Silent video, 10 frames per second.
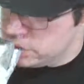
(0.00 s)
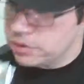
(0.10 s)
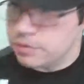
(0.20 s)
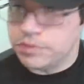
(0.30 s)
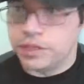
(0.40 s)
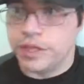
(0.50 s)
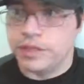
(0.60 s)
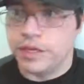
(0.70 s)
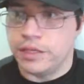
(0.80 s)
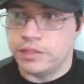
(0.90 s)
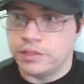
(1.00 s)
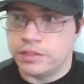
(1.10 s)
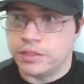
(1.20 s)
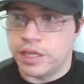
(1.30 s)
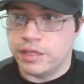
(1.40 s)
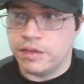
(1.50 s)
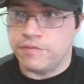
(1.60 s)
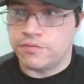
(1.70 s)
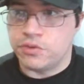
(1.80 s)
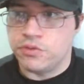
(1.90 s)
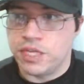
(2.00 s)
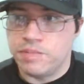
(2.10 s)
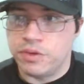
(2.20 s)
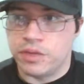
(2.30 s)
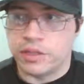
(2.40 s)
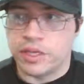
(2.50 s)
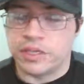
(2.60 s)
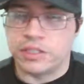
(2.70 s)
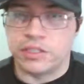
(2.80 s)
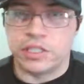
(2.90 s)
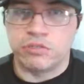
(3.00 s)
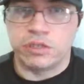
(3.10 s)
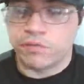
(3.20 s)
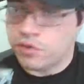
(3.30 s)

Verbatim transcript: something like that. Slightly fruity, but not like a citrus